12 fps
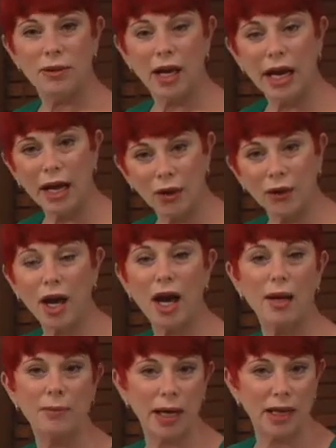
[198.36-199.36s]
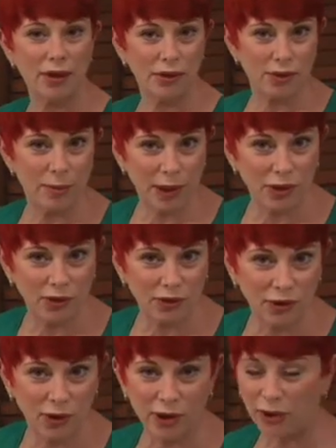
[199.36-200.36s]
held on by the
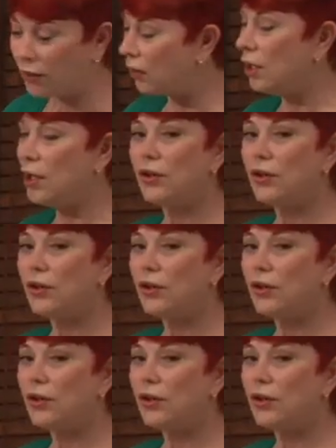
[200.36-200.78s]
sebaceous oil.